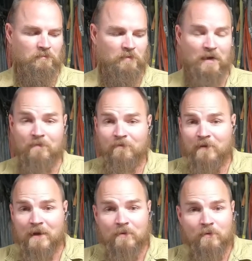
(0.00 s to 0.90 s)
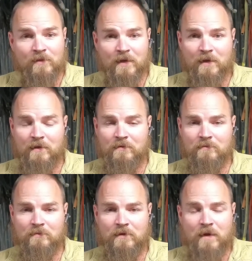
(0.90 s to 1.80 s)
I'm fine with that.
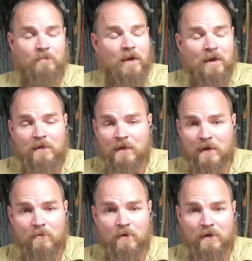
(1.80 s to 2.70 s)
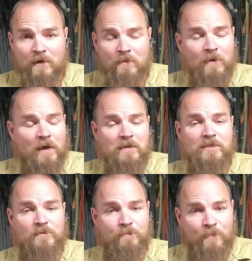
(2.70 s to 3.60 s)
I'm not Yahweh. I'm not
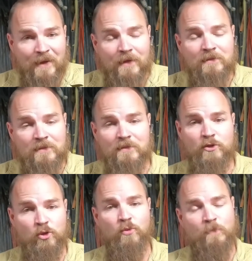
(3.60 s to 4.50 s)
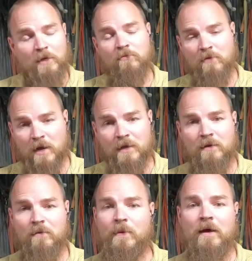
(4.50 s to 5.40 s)
expected to be right
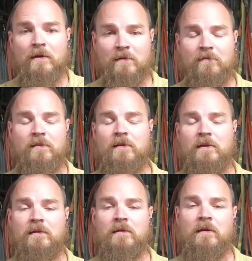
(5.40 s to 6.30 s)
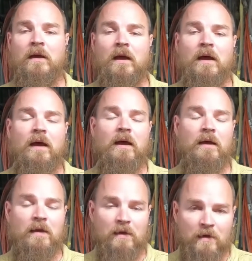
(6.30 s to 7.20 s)
about everything. I
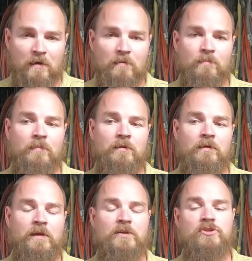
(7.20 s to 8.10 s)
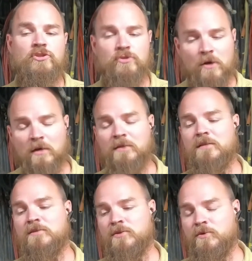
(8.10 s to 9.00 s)
am
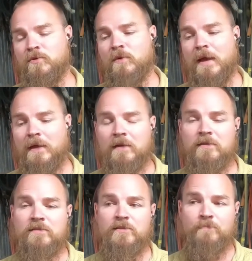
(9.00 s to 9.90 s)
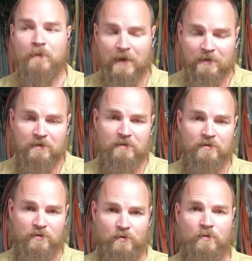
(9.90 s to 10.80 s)
instructed to and expected
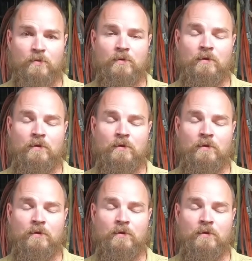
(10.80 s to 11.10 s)
to